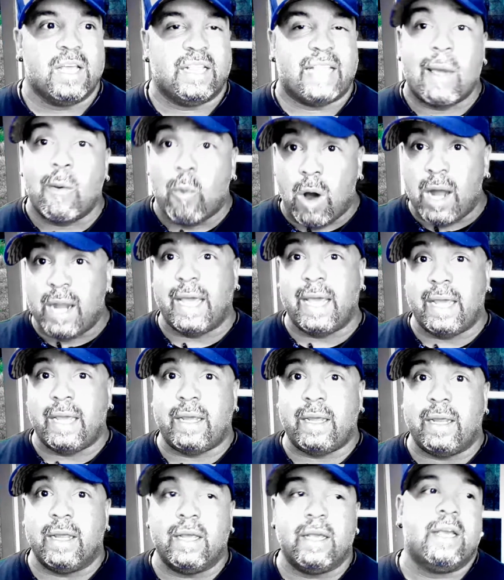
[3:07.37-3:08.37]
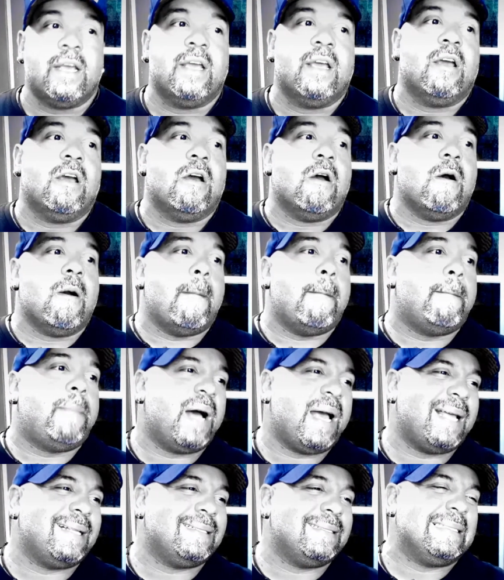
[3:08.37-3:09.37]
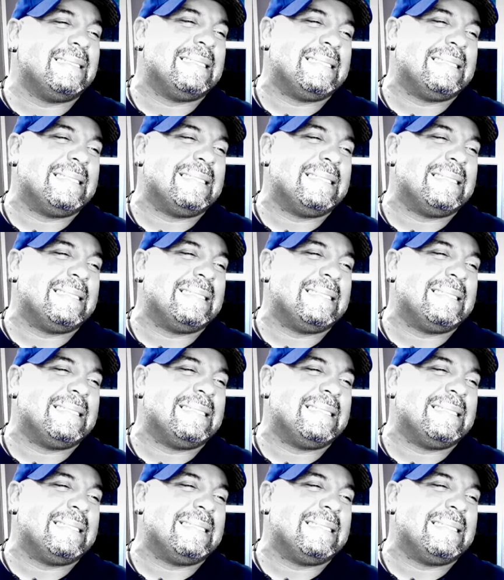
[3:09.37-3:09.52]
They want it, but